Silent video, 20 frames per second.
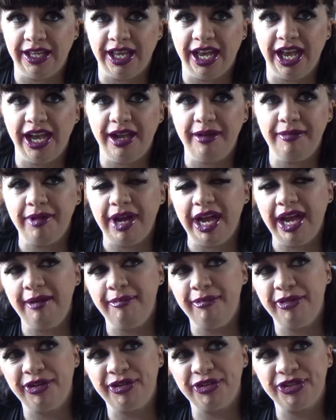I'm
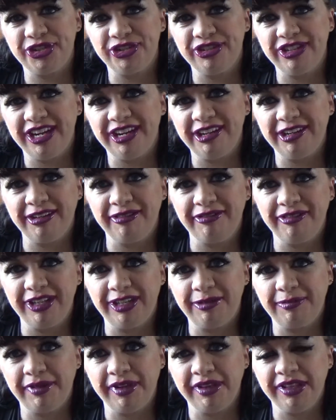not sure how I feel
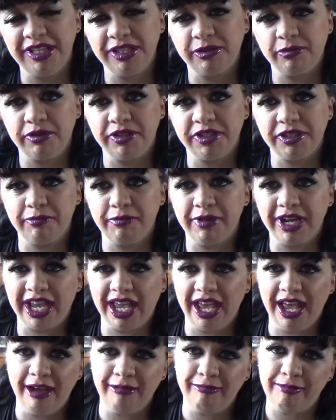about these ones.
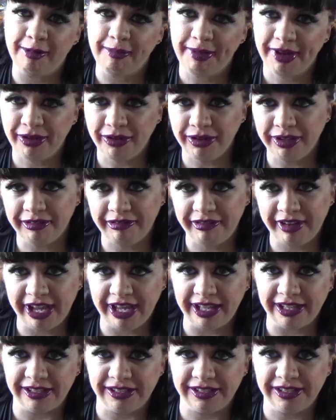I'm a bit on the
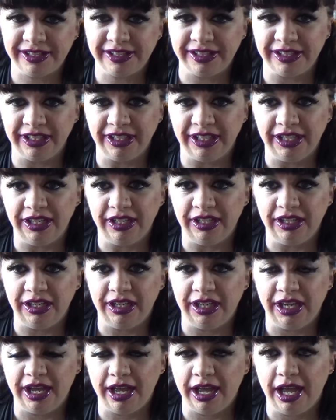fence.
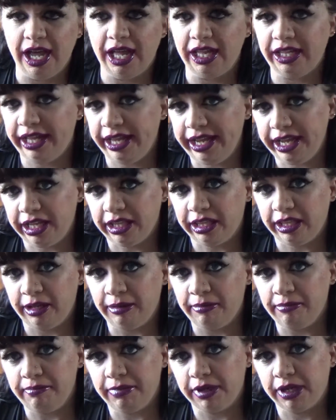I like
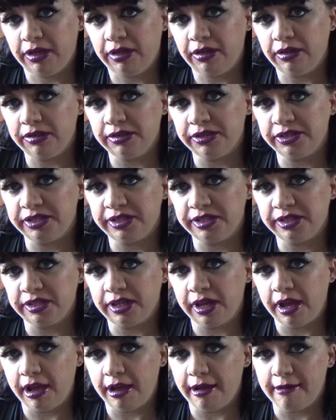them because
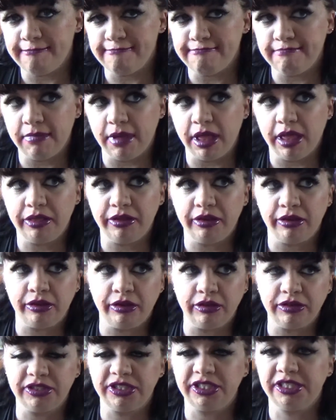they're
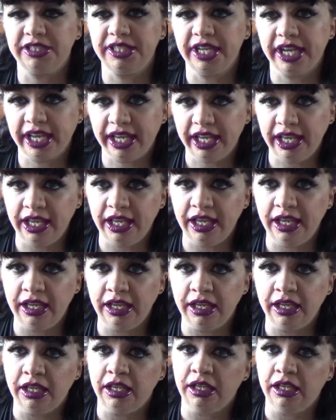not sticky.